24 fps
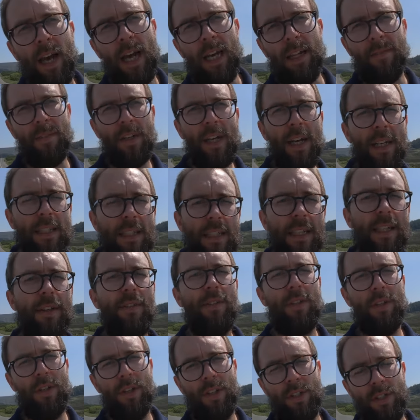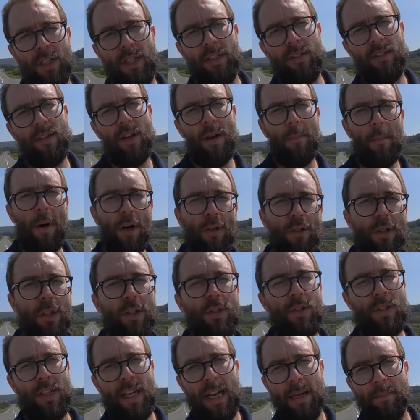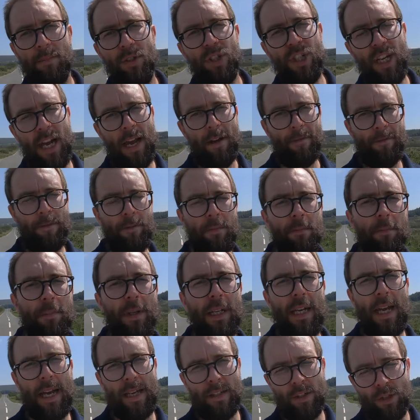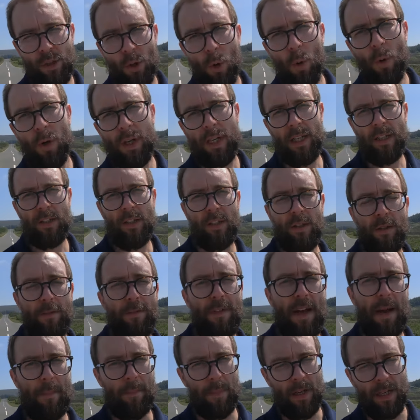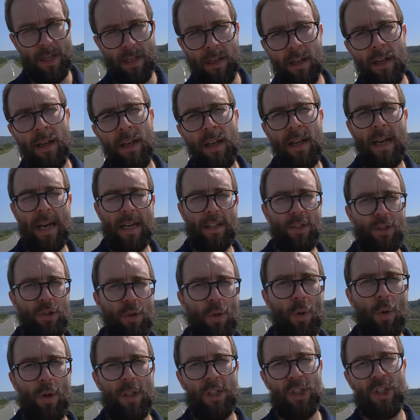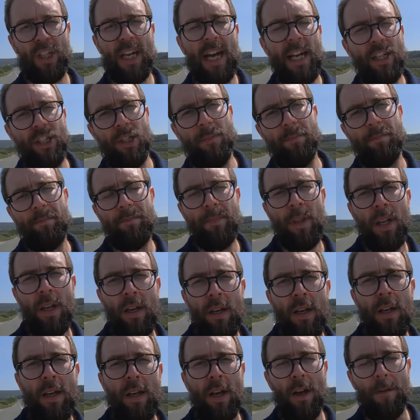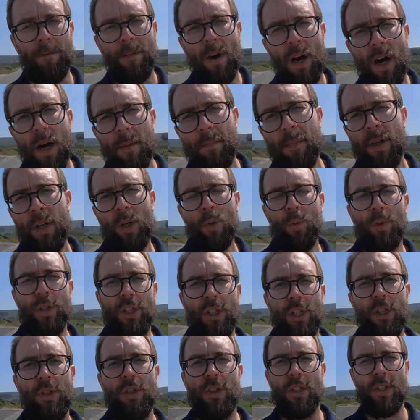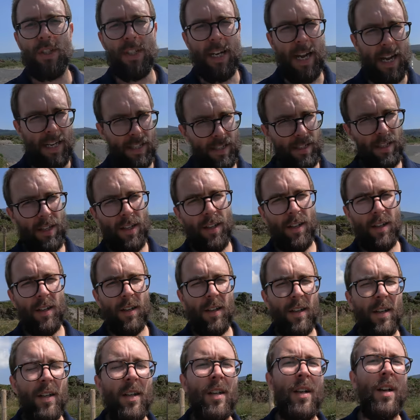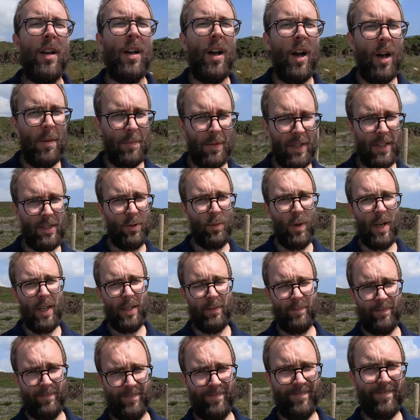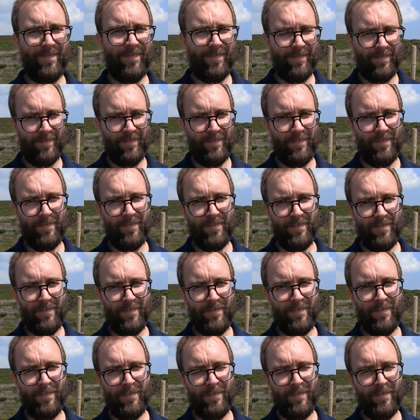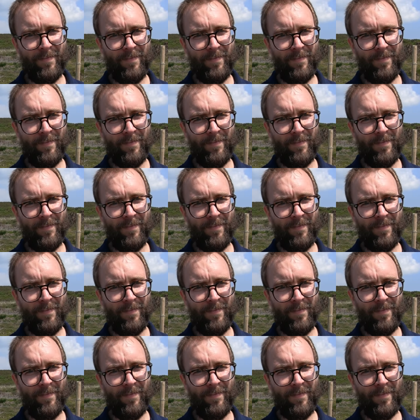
and in the nineteen thirties, a mongoose named Gef began talking to the family at Doarlish Cashen, a farm which used to stand up this way. Now,